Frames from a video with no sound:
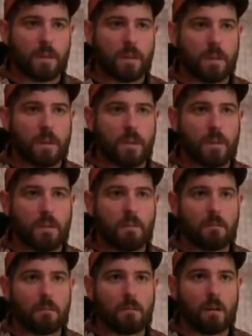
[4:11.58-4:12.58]
The
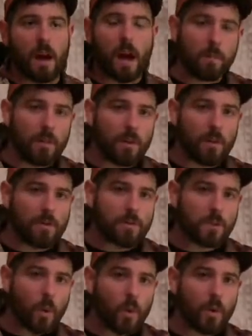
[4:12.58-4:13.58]
IBO
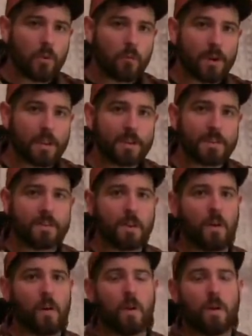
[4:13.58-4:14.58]
scoring
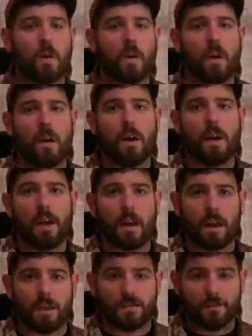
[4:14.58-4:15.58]
rings are
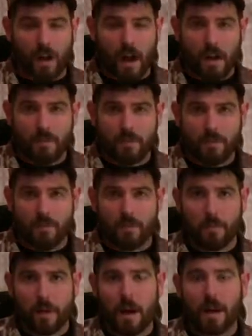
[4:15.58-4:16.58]
a 5 for the
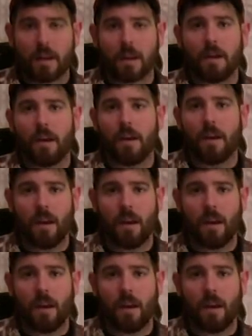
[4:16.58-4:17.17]
body,